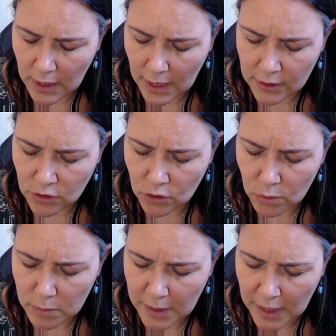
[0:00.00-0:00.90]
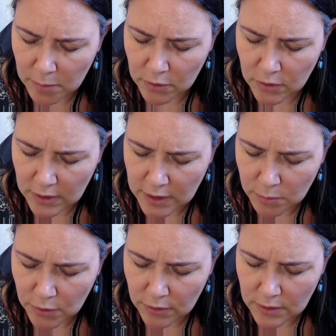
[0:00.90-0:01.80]
and you will be able to
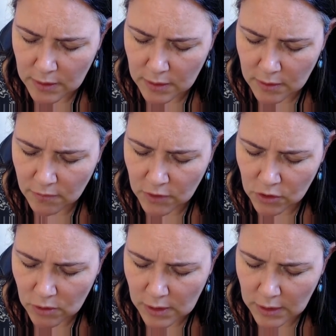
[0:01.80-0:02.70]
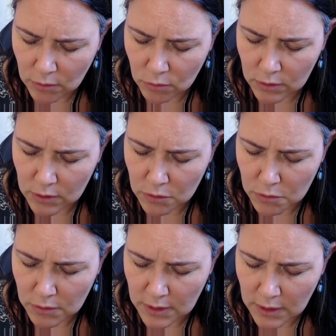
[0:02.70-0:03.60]
experience this visually,
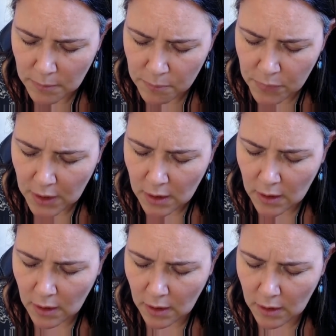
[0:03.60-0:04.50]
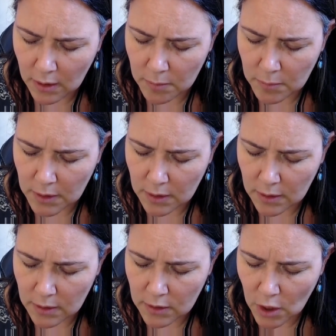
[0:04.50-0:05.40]
auditory,
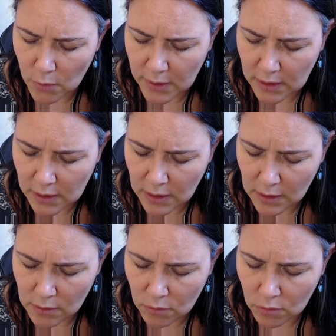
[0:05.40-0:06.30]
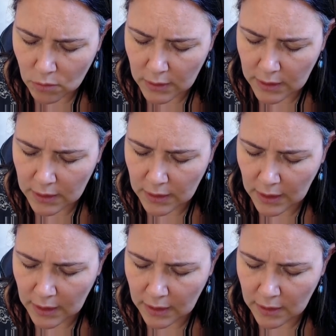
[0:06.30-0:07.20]
knowingly, or in
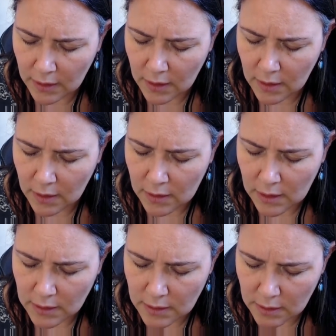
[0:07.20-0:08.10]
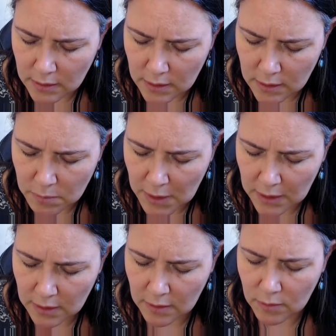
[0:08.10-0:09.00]
a clairsentient
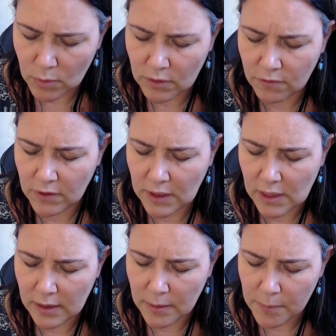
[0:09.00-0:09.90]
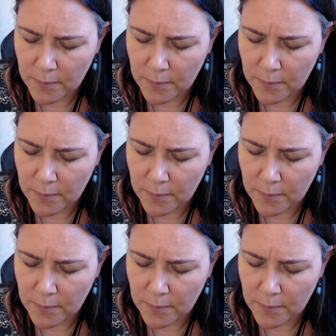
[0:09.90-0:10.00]
manner with feeling.